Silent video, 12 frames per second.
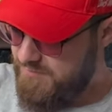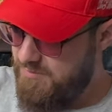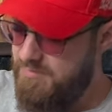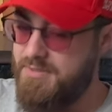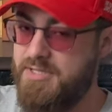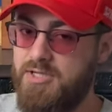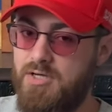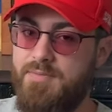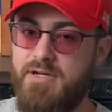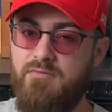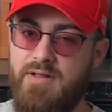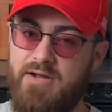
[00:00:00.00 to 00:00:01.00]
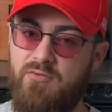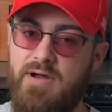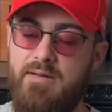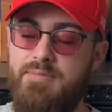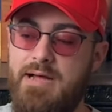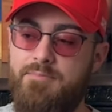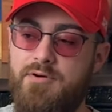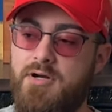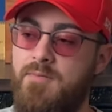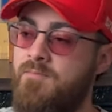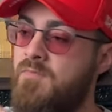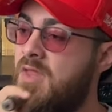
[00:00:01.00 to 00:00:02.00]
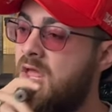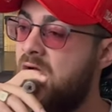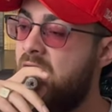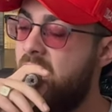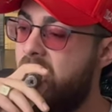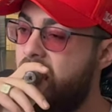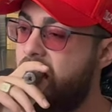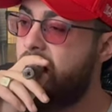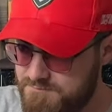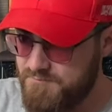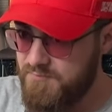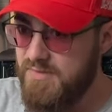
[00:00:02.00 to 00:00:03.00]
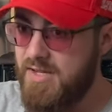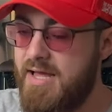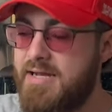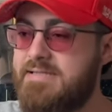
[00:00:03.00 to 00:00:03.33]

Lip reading: Maybe a little bit of like red pepper. And